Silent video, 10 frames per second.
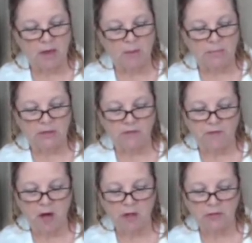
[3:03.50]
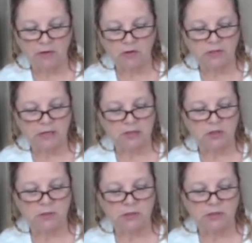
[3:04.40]
But the father said
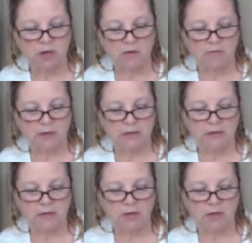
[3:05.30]
to his servant,